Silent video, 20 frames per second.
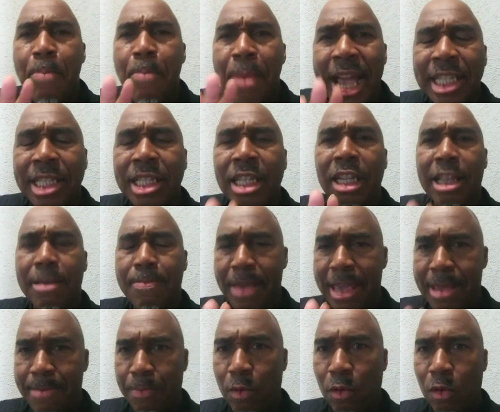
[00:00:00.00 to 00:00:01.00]
Basically,
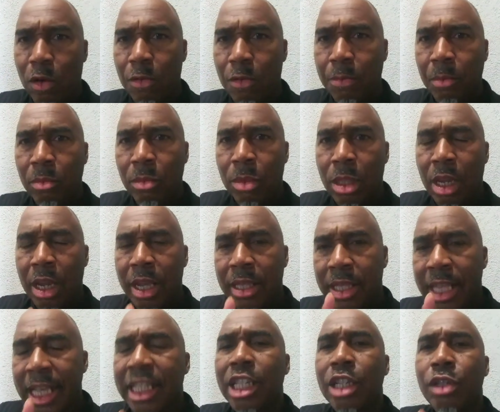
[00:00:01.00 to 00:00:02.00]
people,
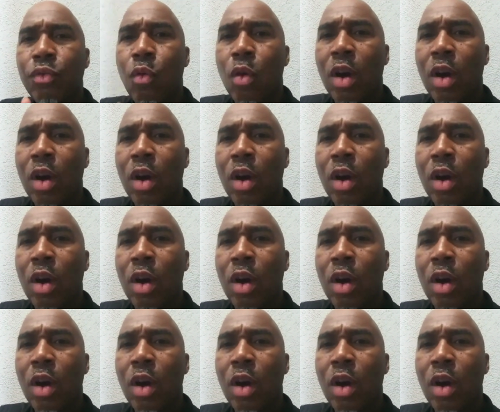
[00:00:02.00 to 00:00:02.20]
this is